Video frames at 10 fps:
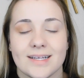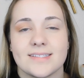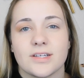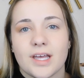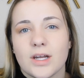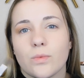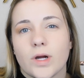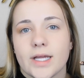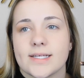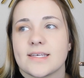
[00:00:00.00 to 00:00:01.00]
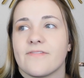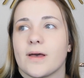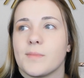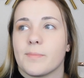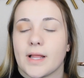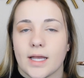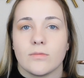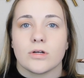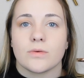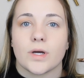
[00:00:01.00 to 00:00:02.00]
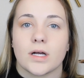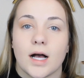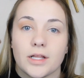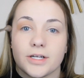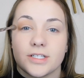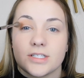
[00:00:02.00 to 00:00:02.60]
I still kind of work as if I'm applying more than one color,